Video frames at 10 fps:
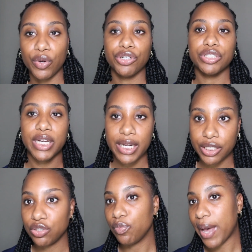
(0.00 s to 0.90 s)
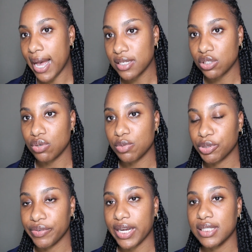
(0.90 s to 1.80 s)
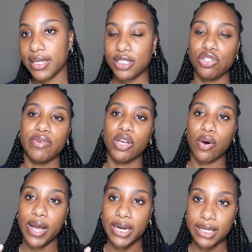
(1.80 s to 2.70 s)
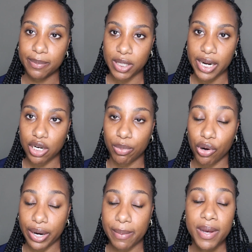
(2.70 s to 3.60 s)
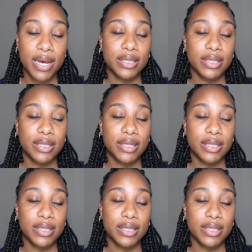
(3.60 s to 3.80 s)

when you're done and you pass those prerequisites, you can go ahead and apply to your program.